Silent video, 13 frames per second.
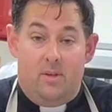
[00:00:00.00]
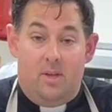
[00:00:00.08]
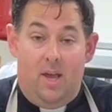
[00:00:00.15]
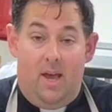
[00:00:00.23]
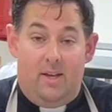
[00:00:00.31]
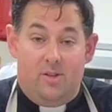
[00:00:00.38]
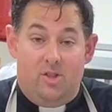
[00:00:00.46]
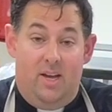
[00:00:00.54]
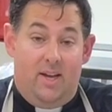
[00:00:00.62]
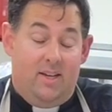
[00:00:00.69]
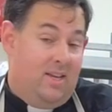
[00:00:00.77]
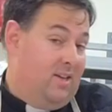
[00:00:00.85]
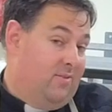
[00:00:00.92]

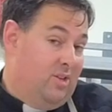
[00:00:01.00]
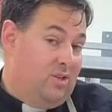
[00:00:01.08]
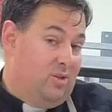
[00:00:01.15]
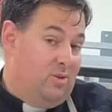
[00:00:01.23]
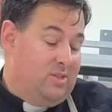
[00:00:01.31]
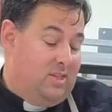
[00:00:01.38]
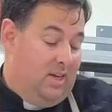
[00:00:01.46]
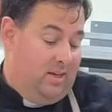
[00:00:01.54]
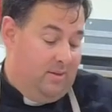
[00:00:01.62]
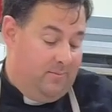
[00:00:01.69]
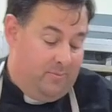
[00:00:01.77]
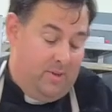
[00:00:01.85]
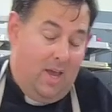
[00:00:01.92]
Hashtag Giving Tuesday.
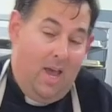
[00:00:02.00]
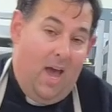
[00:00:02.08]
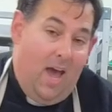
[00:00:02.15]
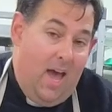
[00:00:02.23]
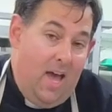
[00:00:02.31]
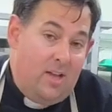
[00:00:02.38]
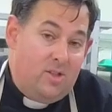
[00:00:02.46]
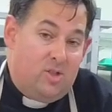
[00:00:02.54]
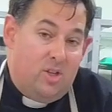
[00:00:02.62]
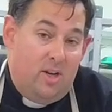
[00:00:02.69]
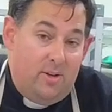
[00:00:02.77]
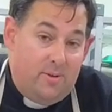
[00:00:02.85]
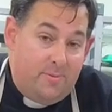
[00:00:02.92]
And
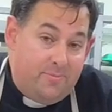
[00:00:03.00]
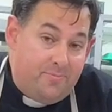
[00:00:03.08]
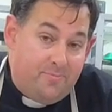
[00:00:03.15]
so